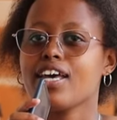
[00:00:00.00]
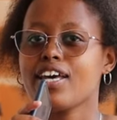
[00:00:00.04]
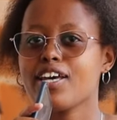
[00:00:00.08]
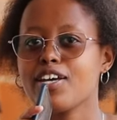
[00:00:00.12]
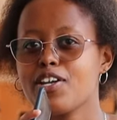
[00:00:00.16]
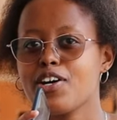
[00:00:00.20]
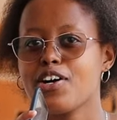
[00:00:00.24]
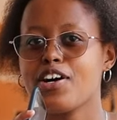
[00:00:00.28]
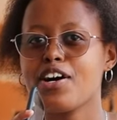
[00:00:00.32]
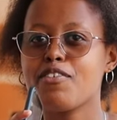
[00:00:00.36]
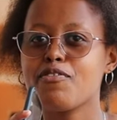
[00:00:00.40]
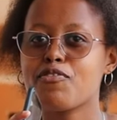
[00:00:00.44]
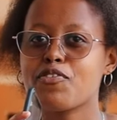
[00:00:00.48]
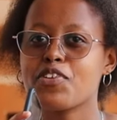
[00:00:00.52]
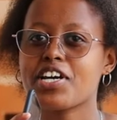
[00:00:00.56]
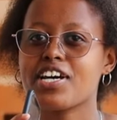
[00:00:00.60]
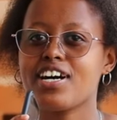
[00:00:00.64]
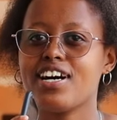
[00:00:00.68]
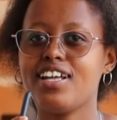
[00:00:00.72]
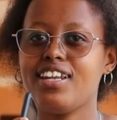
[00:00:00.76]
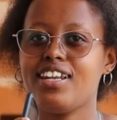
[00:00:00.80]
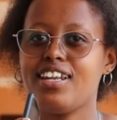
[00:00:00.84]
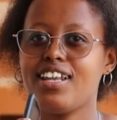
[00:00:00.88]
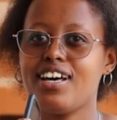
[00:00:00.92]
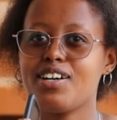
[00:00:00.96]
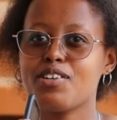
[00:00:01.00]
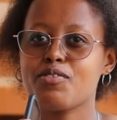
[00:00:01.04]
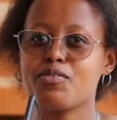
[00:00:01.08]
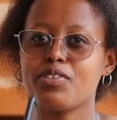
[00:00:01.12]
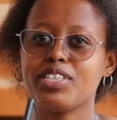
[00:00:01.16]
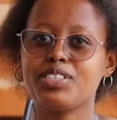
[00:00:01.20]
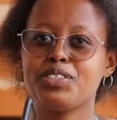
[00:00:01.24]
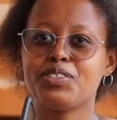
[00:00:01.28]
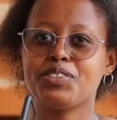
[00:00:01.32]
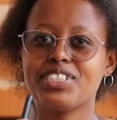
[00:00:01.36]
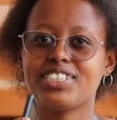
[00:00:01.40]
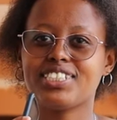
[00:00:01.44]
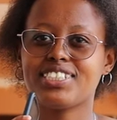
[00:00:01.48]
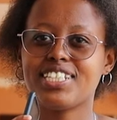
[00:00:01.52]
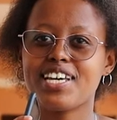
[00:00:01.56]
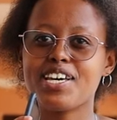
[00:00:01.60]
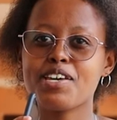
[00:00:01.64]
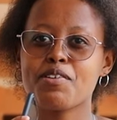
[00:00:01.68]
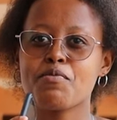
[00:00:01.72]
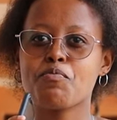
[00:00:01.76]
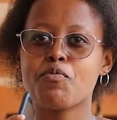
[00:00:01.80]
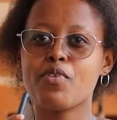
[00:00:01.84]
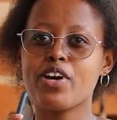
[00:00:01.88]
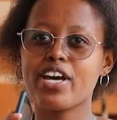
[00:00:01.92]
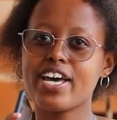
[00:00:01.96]
In our African language, we
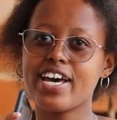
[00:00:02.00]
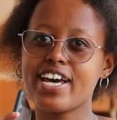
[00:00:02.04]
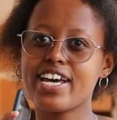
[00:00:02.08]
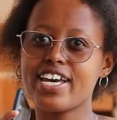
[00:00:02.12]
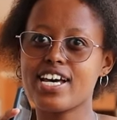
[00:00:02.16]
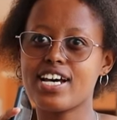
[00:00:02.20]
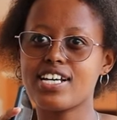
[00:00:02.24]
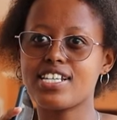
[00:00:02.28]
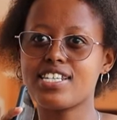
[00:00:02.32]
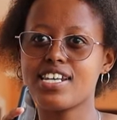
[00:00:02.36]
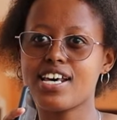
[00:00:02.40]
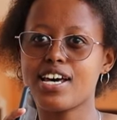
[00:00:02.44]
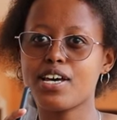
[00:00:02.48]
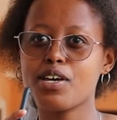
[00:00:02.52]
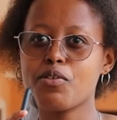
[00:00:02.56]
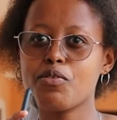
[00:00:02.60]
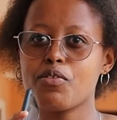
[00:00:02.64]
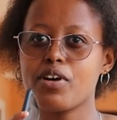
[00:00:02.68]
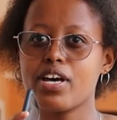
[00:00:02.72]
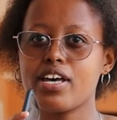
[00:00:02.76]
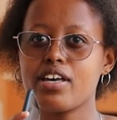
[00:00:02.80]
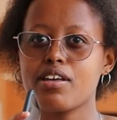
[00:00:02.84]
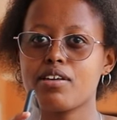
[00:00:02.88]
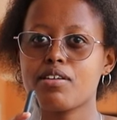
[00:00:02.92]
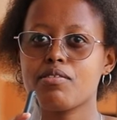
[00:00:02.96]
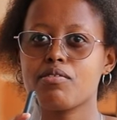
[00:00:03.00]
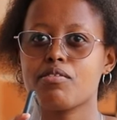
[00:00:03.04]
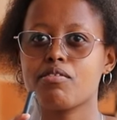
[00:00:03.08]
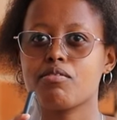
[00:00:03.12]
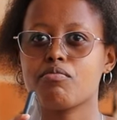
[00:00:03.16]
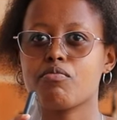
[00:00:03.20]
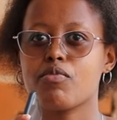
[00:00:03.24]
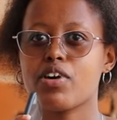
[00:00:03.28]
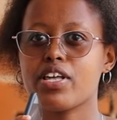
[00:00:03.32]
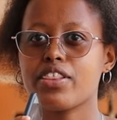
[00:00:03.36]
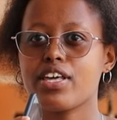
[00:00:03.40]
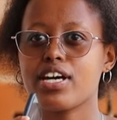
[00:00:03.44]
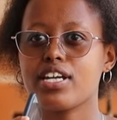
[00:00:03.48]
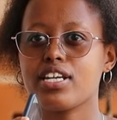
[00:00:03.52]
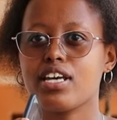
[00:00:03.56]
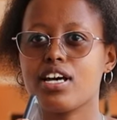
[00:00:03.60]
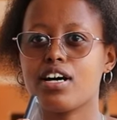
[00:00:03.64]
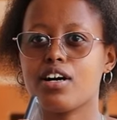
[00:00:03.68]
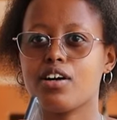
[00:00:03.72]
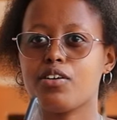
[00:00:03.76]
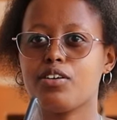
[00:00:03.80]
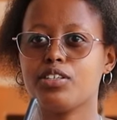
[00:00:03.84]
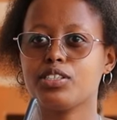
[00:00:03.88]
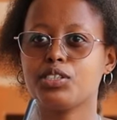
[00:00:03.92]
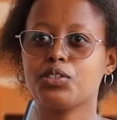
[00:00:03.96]
say Mwea ya taiwe, mwadhani
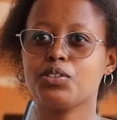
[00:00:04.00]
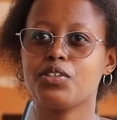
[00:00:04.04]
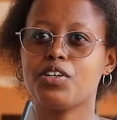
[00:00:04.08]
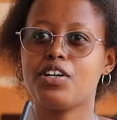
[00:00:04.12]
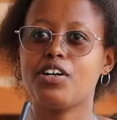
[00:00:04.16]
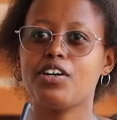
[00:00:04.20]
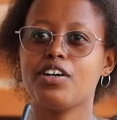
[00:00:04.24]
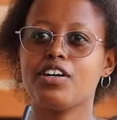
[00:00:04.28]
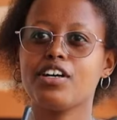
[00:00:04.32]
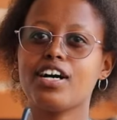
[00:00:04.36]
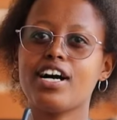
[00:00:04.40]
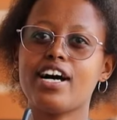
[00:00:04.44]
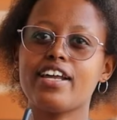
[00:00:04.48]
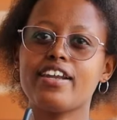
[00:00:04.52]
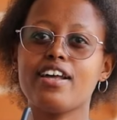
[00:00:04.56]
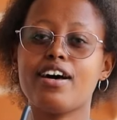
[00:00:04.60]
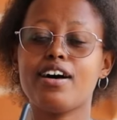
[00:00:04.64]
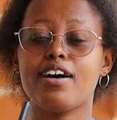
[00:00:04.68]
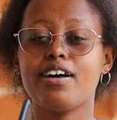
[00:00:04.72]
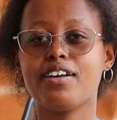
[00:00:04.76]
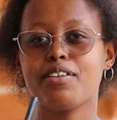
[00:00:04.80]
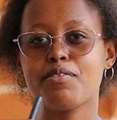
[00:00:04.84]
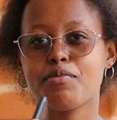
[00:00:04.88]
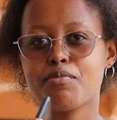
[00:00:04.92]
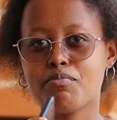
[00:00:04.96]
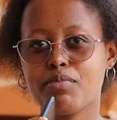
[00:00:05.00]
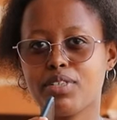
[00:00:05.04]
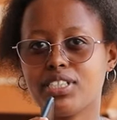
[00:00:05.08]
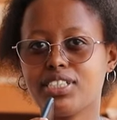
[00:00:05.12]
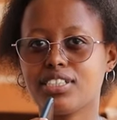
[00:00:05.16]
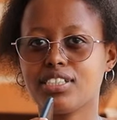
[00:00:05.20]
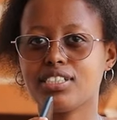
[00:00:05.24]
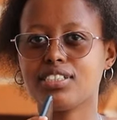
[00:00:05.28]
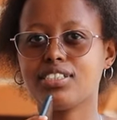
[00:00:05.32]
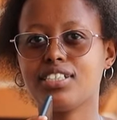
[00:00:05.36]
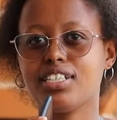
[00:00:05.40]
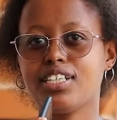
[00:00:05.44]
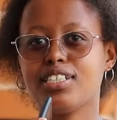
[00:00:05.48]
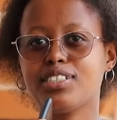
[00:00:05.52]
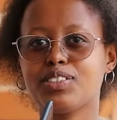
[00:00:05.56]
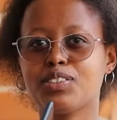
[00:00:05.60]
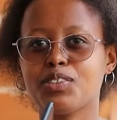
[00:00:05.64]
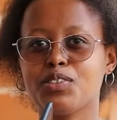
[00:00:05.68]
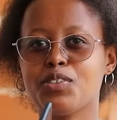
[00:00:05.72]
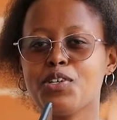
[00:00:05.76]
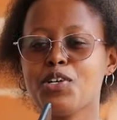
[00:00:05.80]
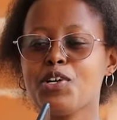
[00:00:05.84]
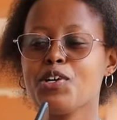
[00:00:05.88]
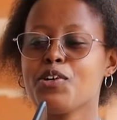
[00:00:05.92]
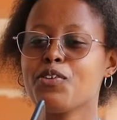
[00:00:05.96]
ya gosho, kana Mrs.
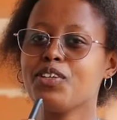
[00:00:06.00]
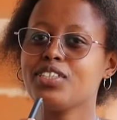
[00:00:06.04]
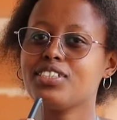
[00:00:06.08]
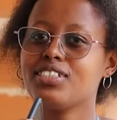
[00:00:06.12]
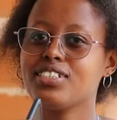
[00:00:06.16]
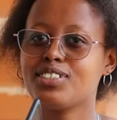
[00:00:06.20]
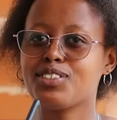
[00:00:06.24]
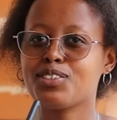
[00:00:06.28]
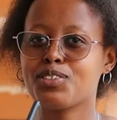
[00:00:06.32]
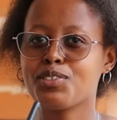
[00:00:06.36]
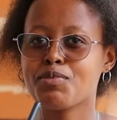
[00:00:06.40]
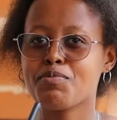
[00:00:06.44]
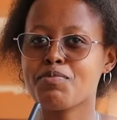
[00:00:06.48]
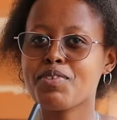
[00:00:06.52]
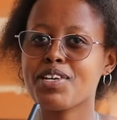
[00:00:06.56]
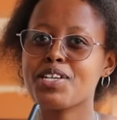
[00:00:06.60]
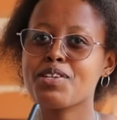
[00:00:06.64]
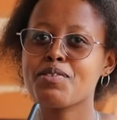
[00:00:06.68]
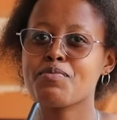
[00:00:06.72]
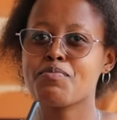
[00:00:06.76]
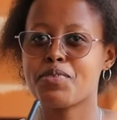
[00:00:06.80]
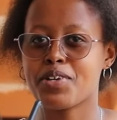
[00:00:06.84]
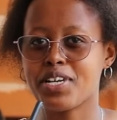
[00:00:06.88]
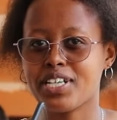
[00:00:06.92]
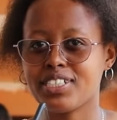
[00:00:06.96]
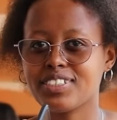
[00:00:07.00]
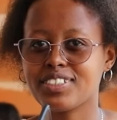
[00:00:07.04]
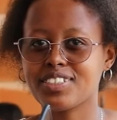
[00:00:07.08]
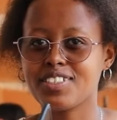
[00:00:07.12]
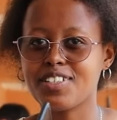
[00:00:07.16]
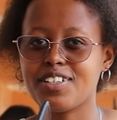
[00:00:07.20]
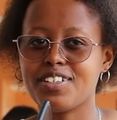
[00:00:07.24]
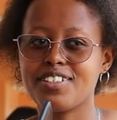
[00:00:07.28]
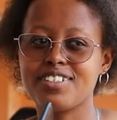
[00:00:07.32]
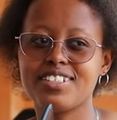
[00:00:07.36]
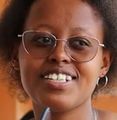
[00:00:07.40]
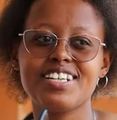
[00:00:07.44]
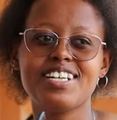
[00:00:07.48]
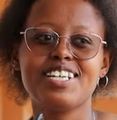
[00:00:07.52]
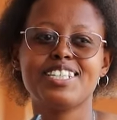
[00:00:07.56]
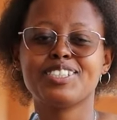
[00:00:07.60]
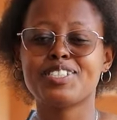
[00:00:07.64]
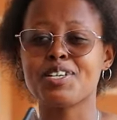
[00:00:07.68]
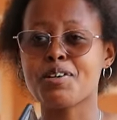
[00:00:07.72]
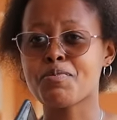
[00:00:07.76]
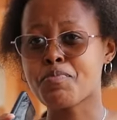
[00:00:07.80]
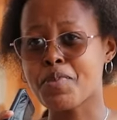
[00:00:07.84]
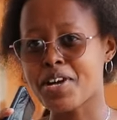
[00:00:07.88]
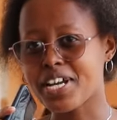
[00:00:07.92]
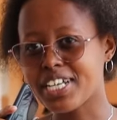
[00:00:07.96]
Yesu, which is to mean praise God.
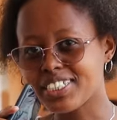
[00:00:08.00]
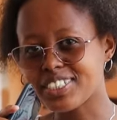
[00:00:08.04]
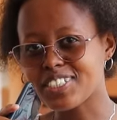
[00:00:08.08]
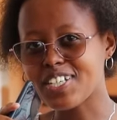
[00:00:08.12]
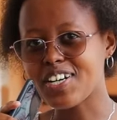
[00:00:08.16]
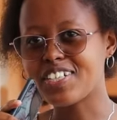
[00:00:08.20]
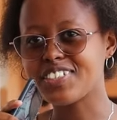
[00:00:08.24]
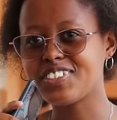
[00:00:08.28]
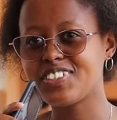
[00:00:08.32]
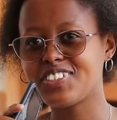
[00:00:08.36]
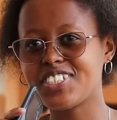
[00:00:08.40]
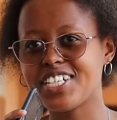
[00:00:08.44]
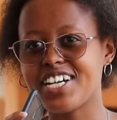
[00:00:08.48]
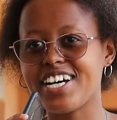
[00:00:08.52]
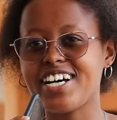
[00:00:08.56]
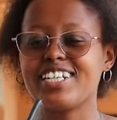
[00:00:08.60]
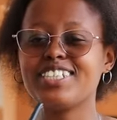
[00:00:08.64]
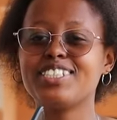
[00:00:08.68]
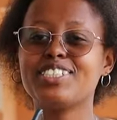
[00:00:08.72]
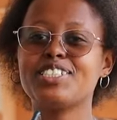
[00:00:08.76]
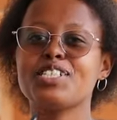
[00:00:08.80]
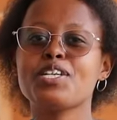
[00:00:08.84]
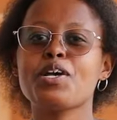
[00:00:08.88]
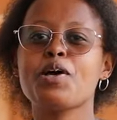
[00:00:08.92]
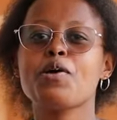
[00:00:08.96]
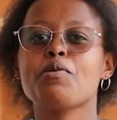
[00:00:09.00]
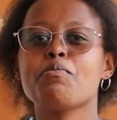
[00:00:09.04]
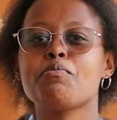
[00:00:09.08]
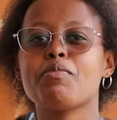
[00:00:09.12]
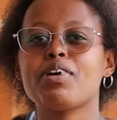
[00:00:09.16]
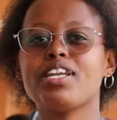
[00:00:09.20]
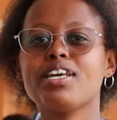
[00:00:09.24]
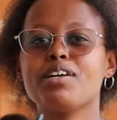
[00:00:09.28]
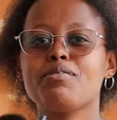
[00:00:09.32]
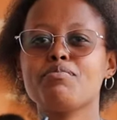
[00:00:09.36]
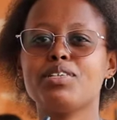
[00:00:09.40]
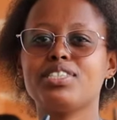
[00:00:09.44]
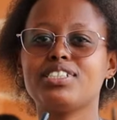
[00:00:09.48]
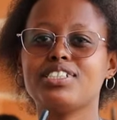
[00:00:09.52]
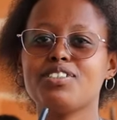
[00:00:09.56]
So praise God, church. My name